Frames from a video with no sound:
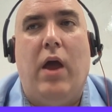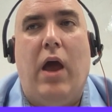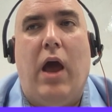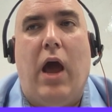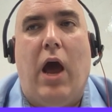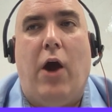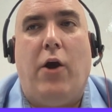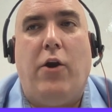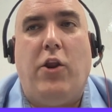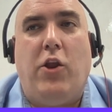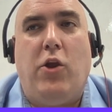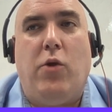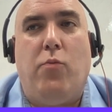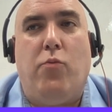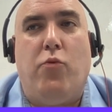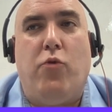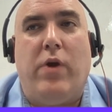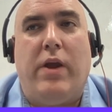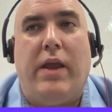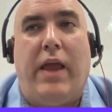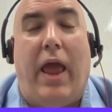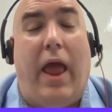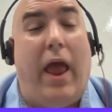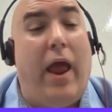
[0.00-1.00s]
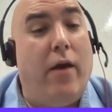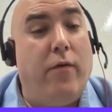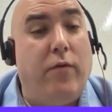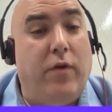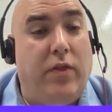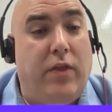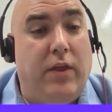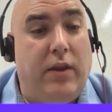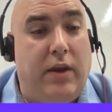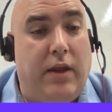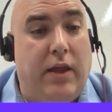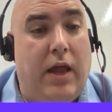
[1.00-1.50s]
how do you bring
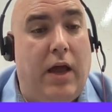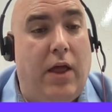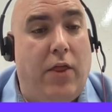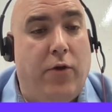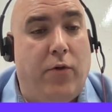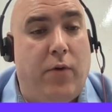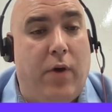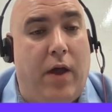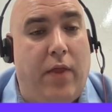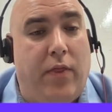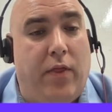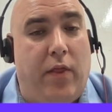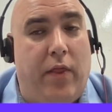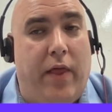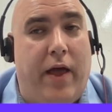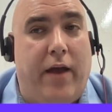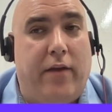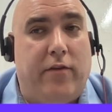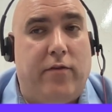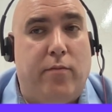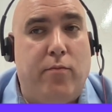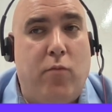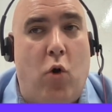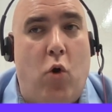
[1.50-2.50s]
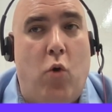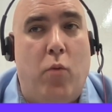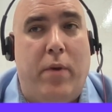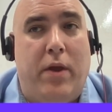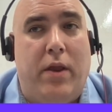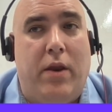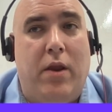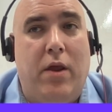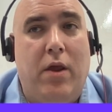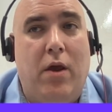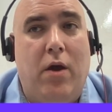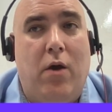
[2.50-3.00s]
everything together at the last
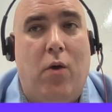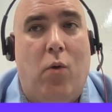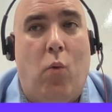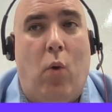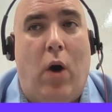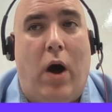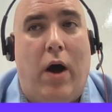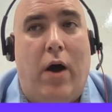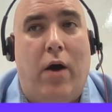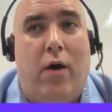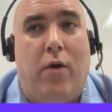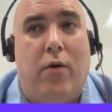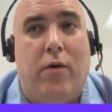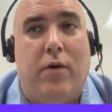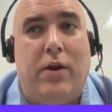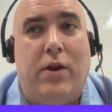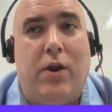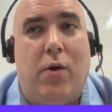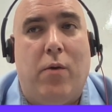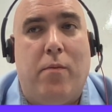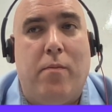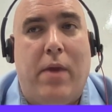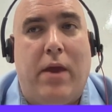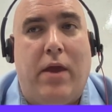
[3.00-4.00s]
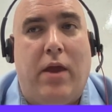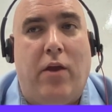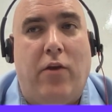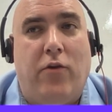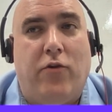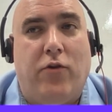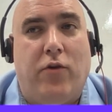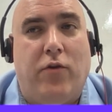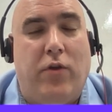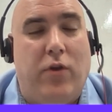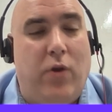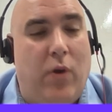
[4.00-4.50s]
moment while, you know, making
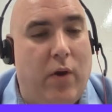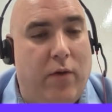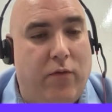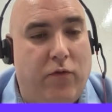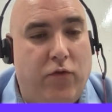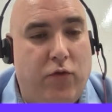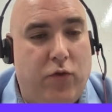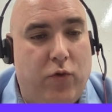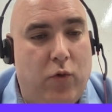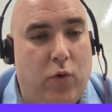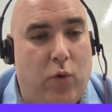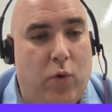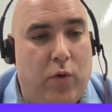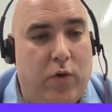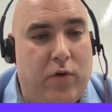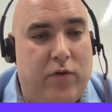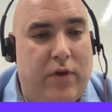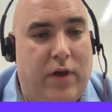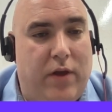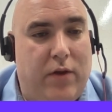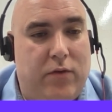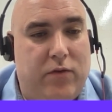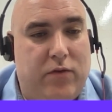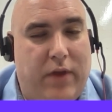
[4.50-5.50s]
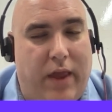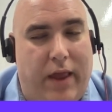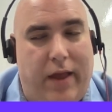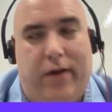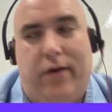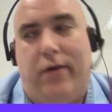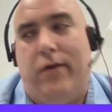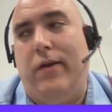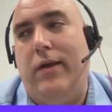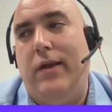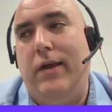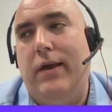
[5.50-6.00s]
sure that you have true horizontal
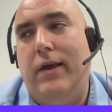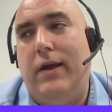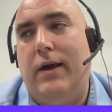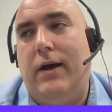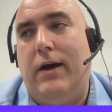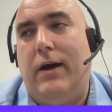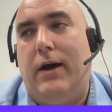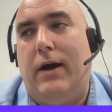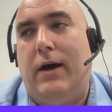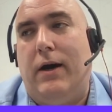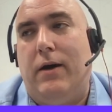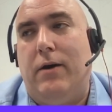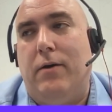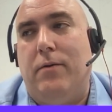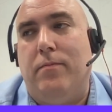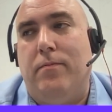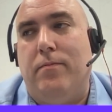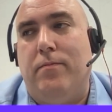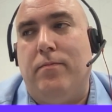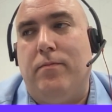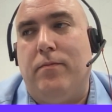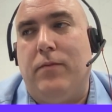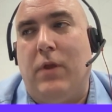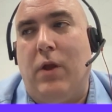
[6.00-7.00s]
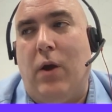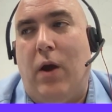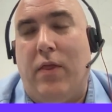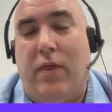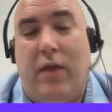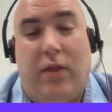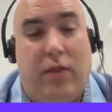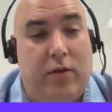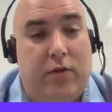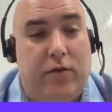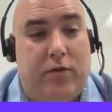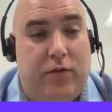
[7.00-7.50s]
scale? You know, I
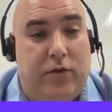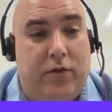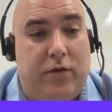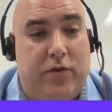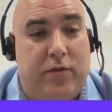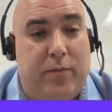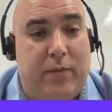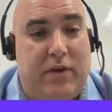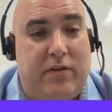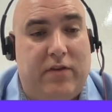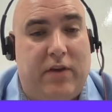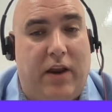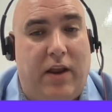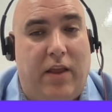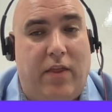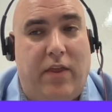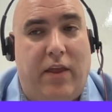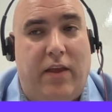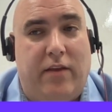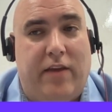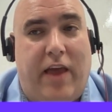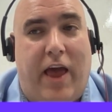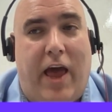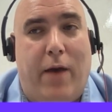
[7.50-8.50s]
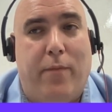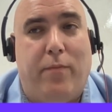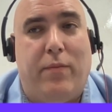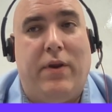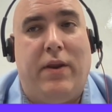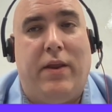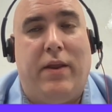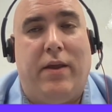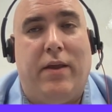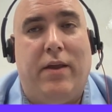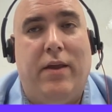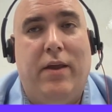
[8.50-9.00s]
think there's some exciting things
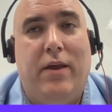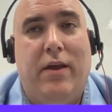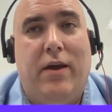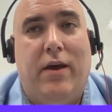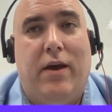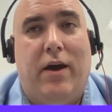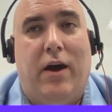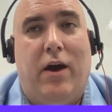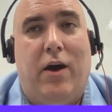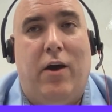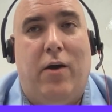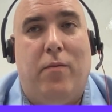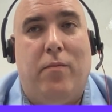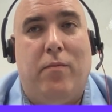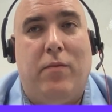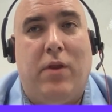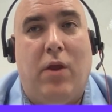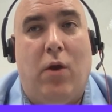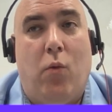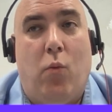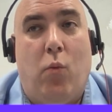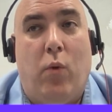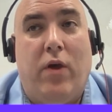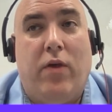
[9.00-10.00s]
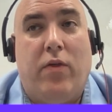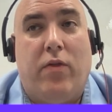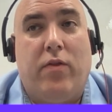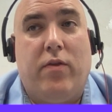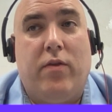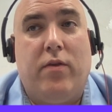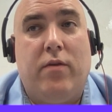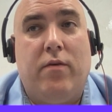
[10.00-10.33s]
happening, you know, with,